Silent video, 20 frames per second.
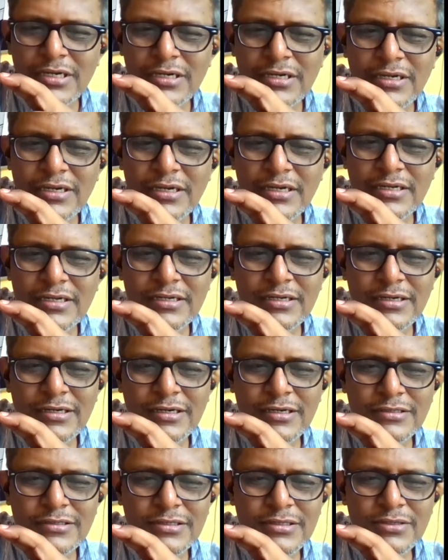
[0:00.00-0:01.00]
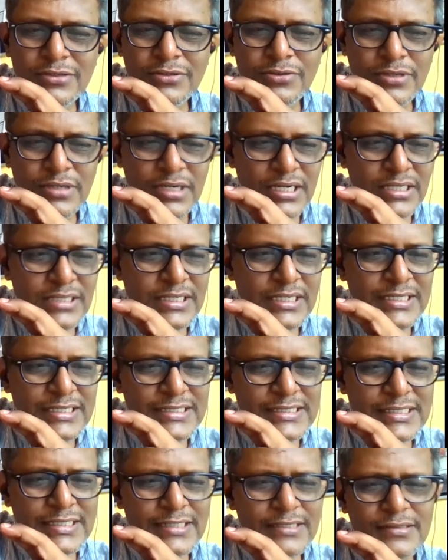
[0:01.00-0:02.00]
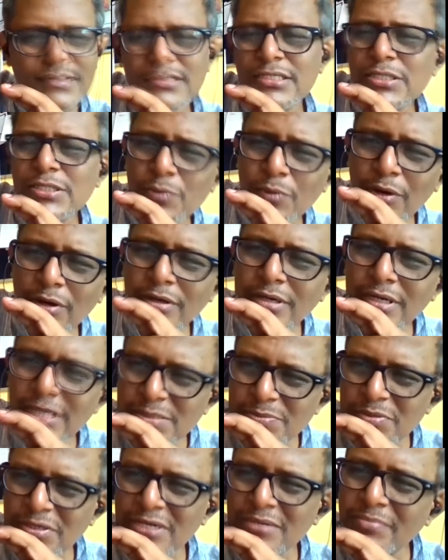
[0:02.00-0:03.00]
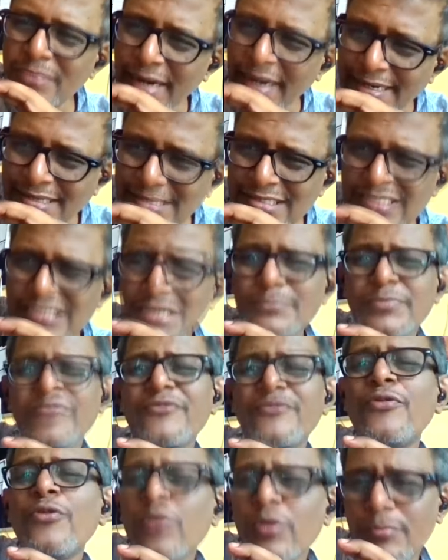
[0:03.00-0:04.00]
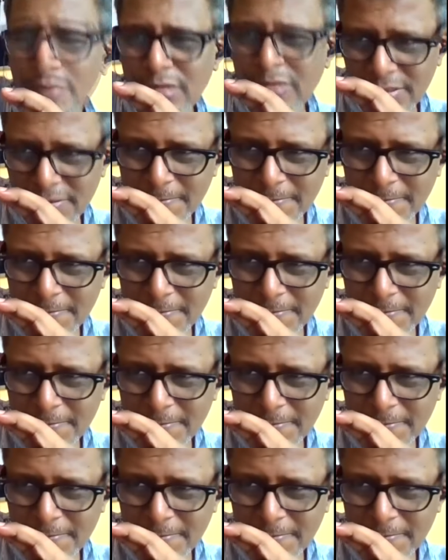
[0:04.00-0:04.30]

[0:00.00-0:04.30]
in uh, Tirukural. And then he says, This is what has been practiced before me.